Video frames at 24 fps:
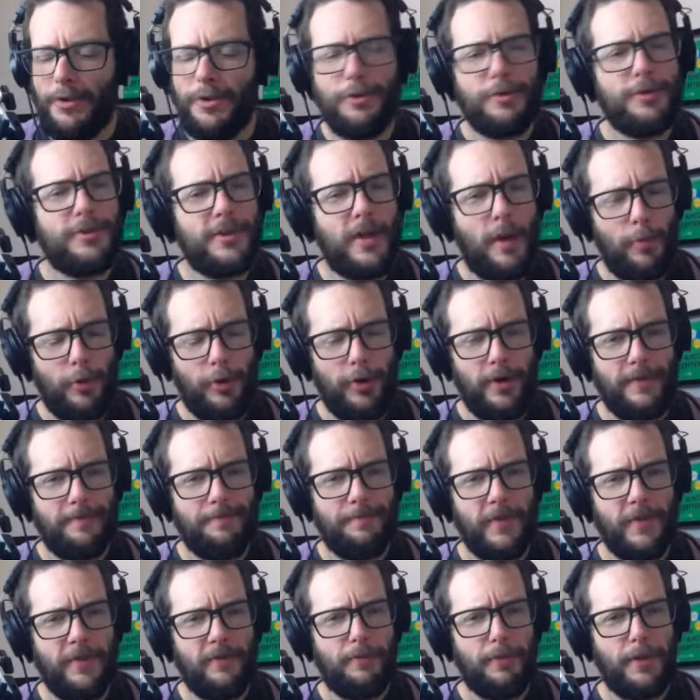summary
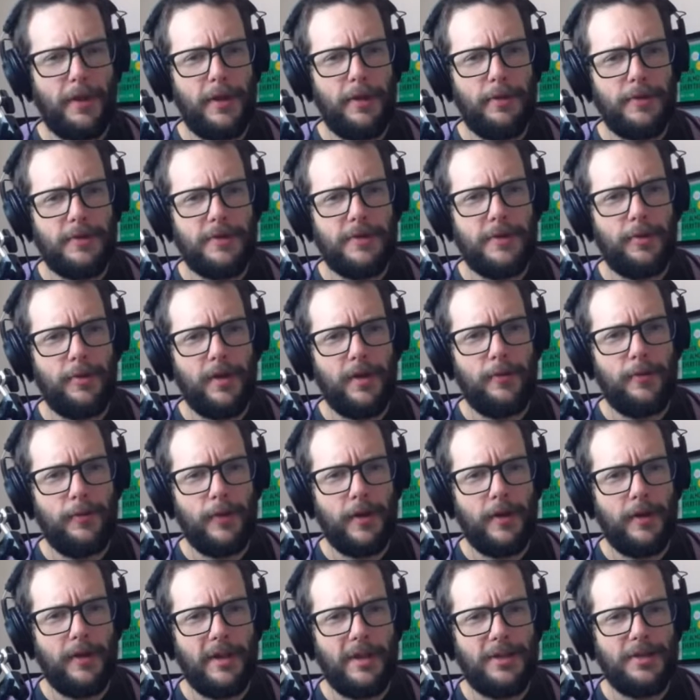of Plato's theory of
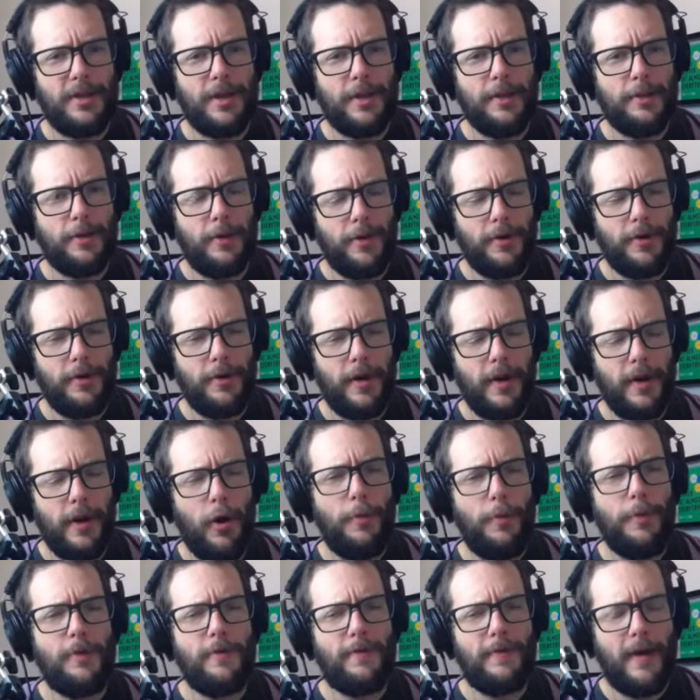recollection. I
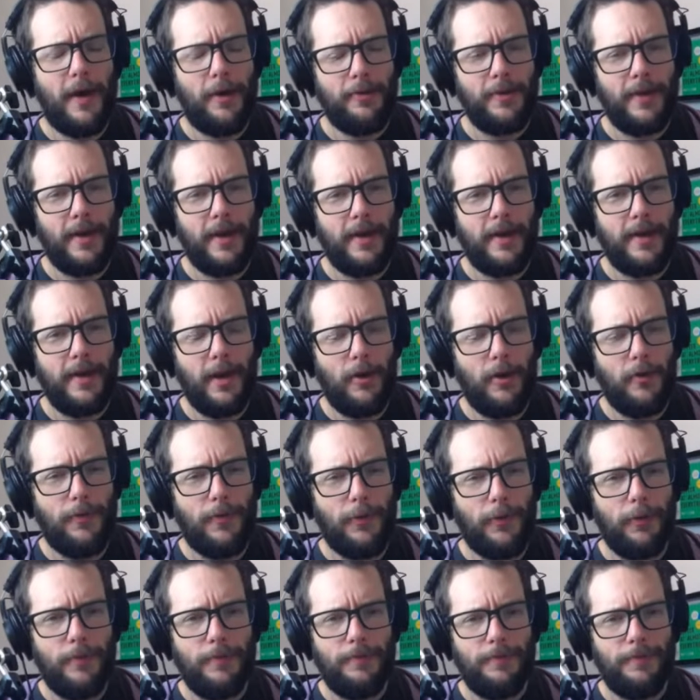hope you found that
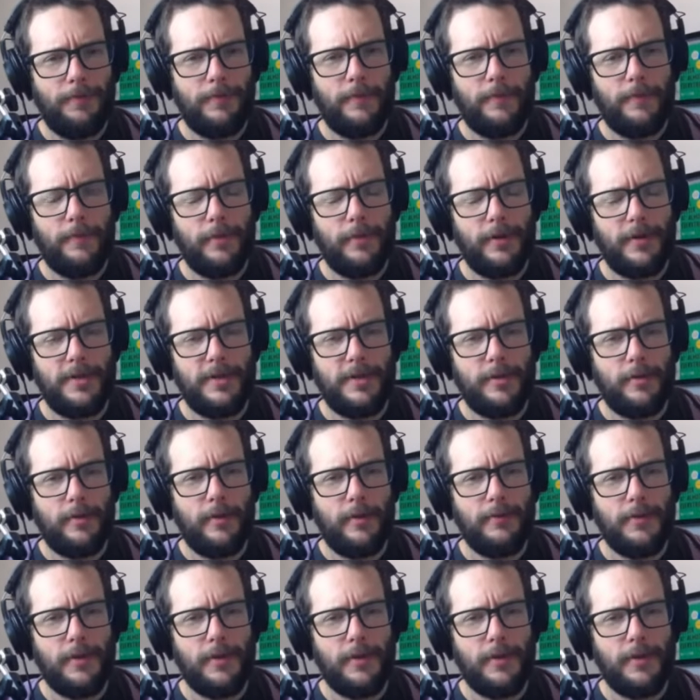helpful. Please, I'd love